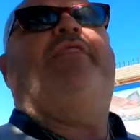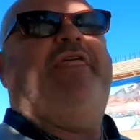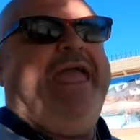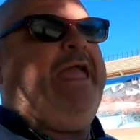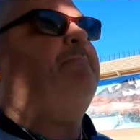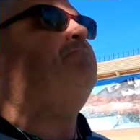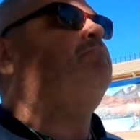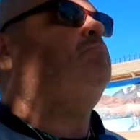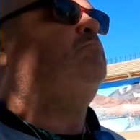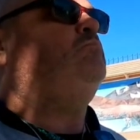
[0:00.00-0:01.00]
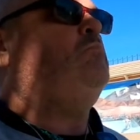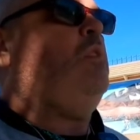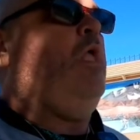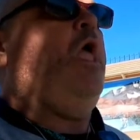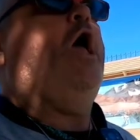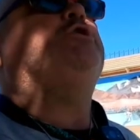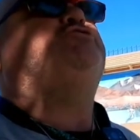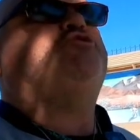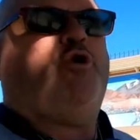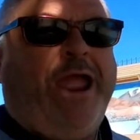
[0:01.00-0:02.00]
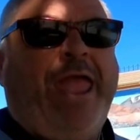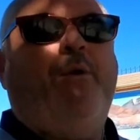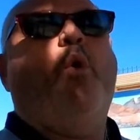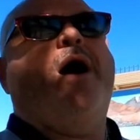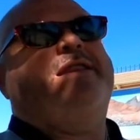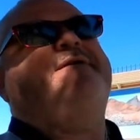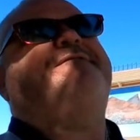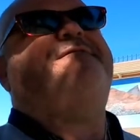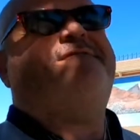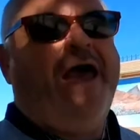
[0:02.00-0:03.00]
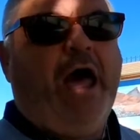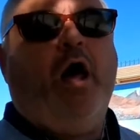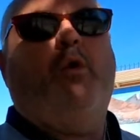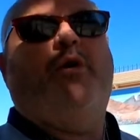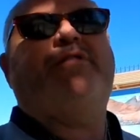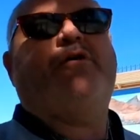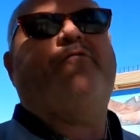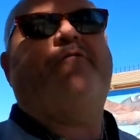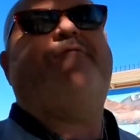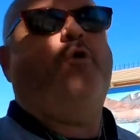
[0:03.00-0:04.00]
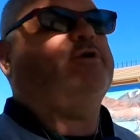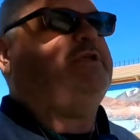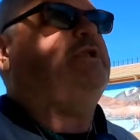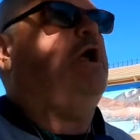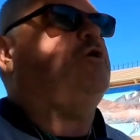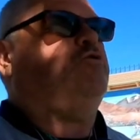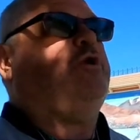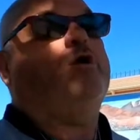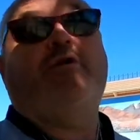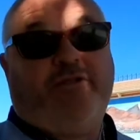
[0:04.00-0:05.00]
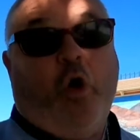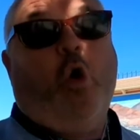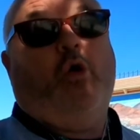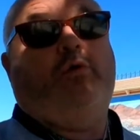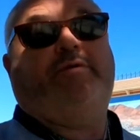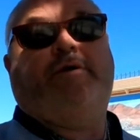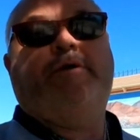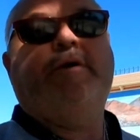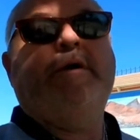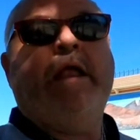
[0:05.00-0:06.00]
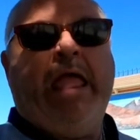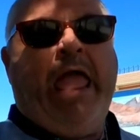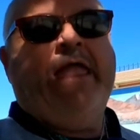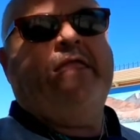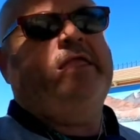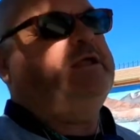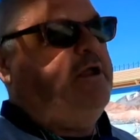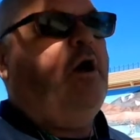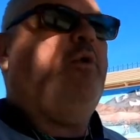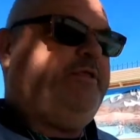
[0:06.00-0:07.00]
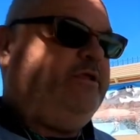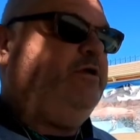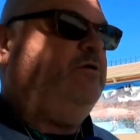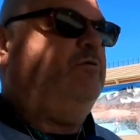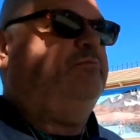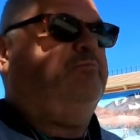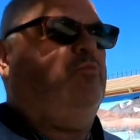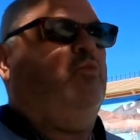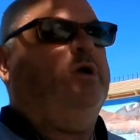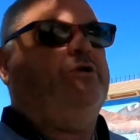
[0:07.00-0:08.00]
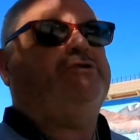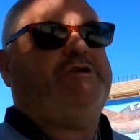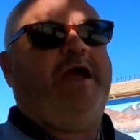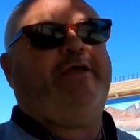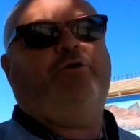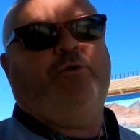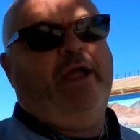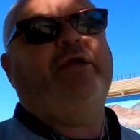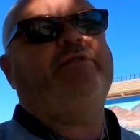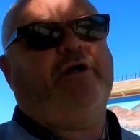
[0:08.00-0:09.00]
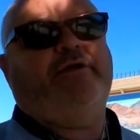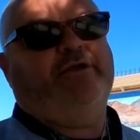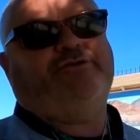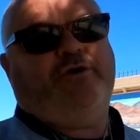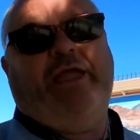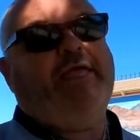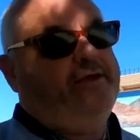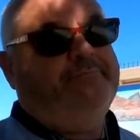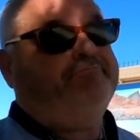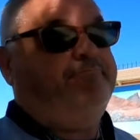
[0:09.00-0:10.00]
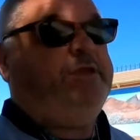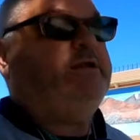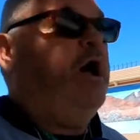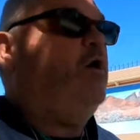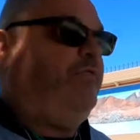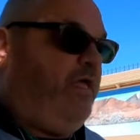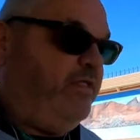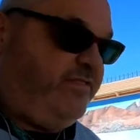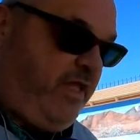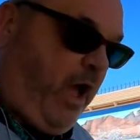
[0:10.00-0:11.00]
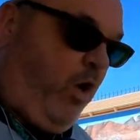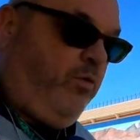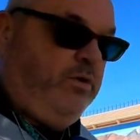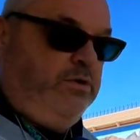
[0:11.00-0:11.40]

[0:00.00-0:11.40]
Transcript: the tree when it fell was over 1400 years old and you know when you when you check your rings on the tree you you know this so